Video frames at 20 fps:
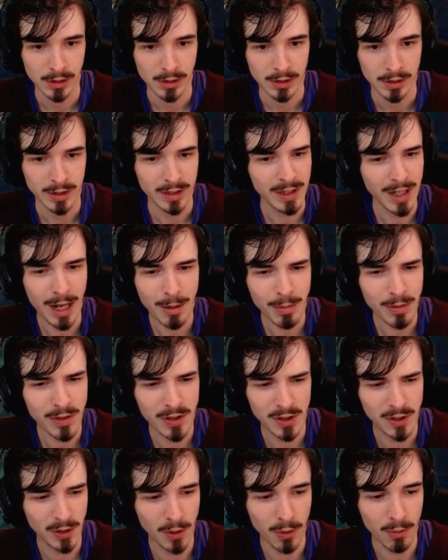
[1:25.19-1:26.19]
This happens
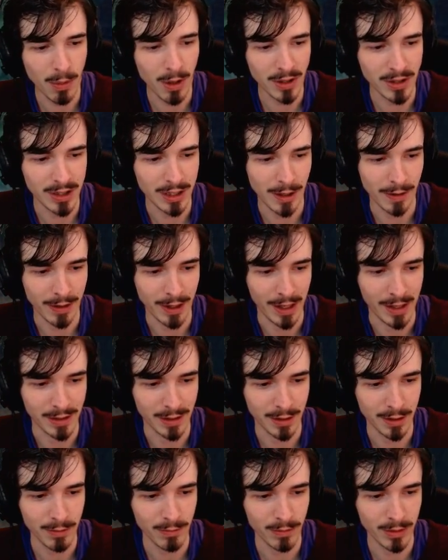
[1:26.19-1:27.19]
so much nowadays,
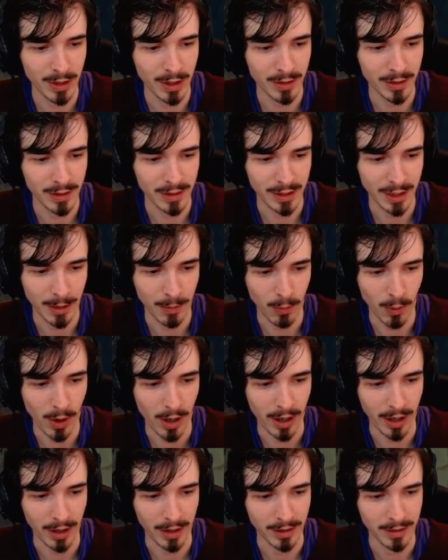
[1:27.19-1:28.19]
I don't really understand
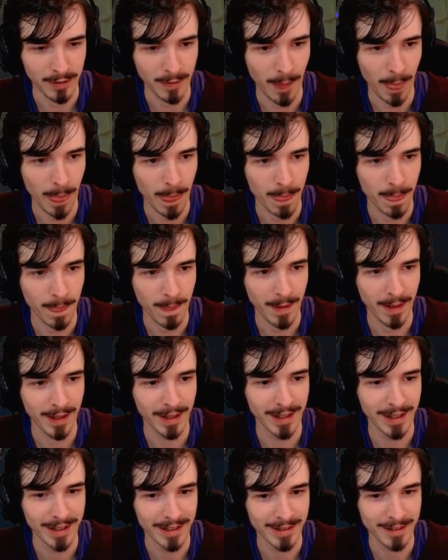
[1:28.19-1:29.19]
why.
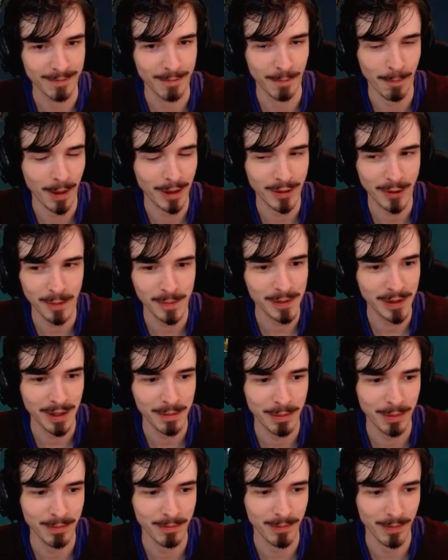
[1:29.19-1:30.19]
my top
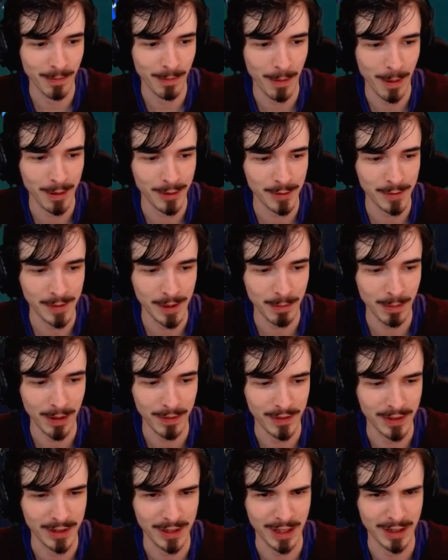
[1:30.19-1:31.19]
side
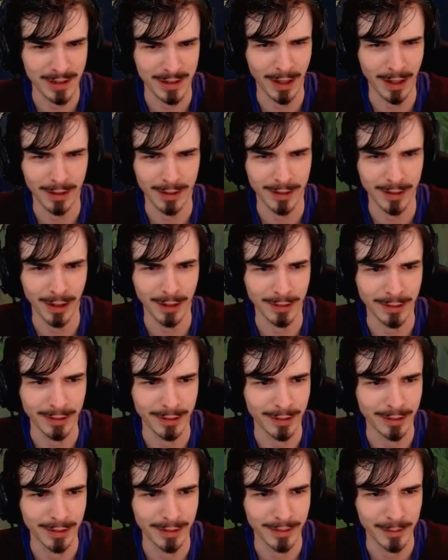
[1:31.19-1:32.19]
buff just gets done.
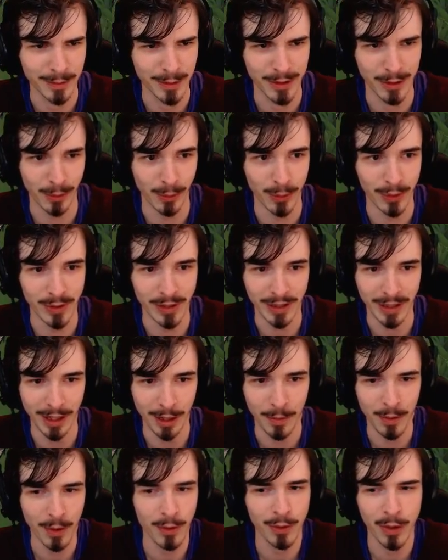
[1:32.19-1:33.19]
We just lose it.
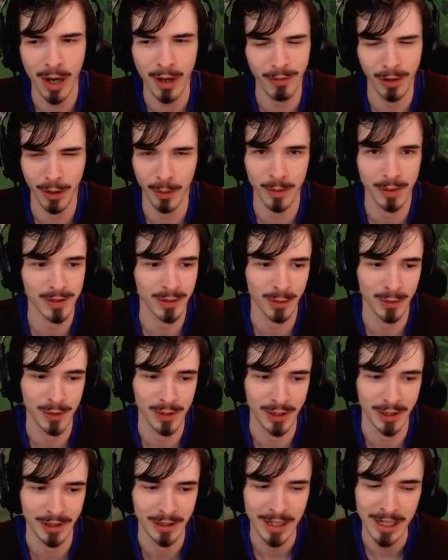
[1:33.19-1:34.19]
Like, we don't cover it, we just
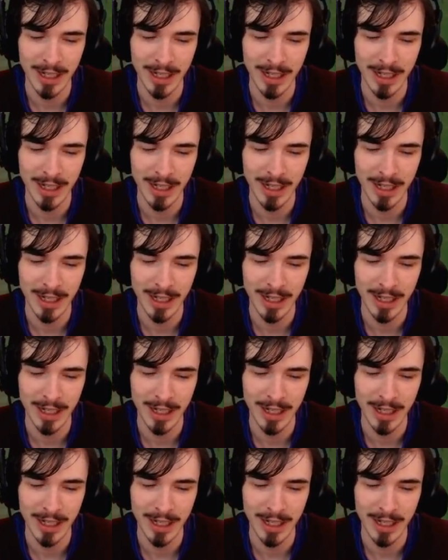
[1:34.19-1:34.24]
lose it.